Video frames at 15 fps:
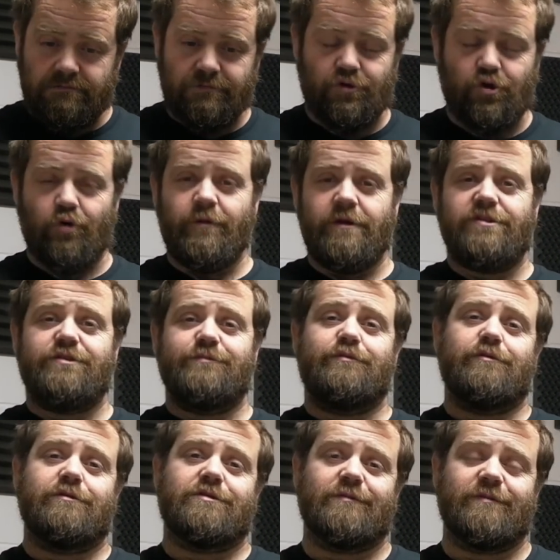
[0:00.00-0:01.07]
going where it's
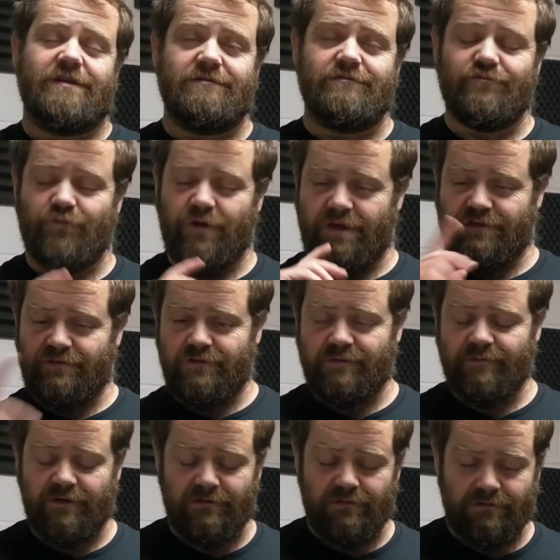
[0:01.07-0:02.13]
supposed to be, right through the
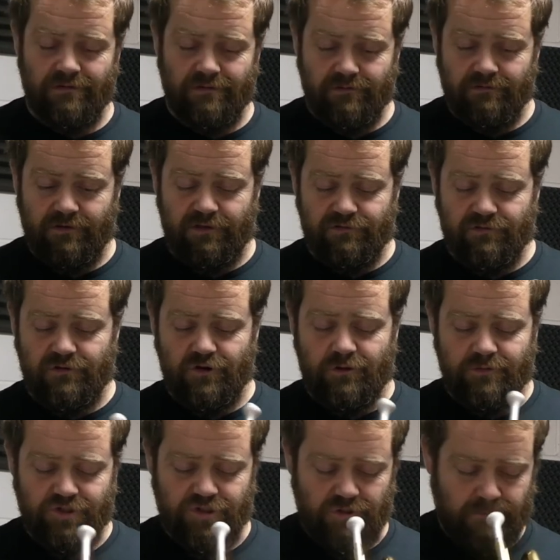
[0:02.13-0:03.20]
mouth, right through the
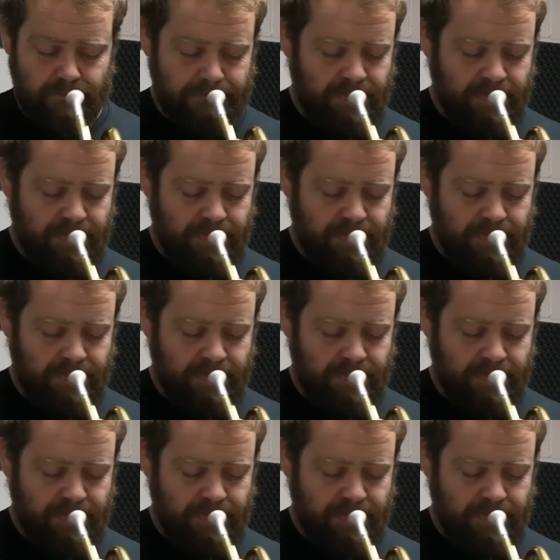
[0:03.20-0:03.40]
embouchure.